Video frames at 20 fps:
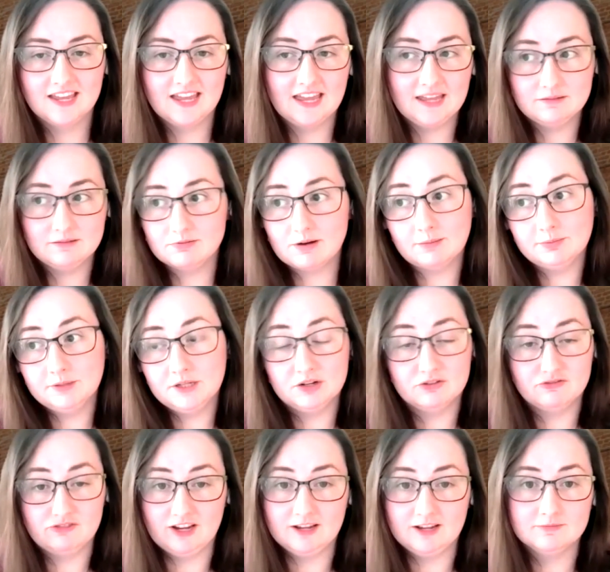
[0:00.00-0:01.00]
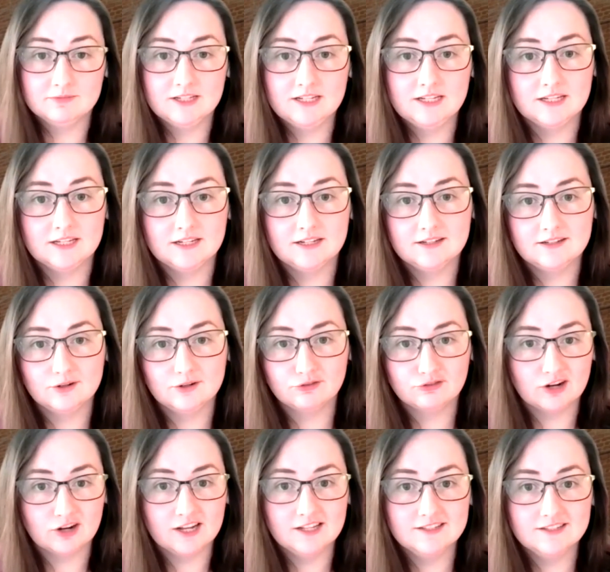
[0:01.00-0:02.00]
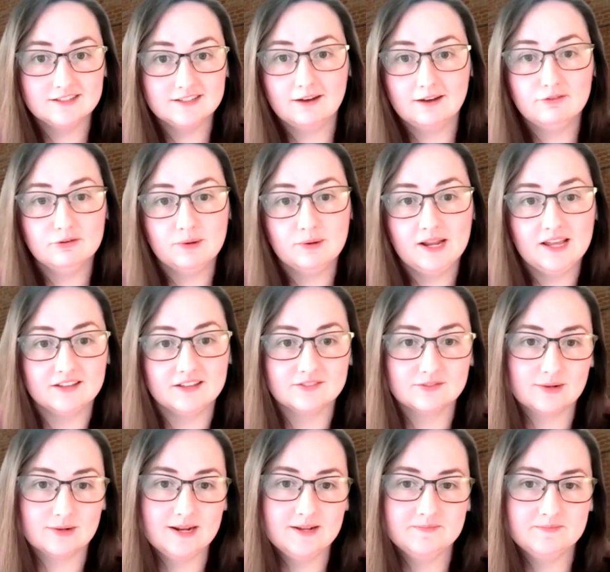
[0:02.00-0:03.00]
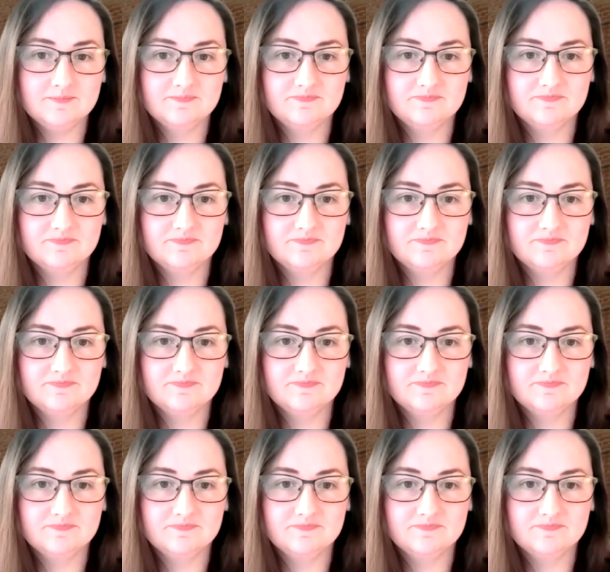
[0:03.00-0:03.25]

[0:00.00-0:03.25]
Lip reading: And probably your family and your friends and everyone else, right?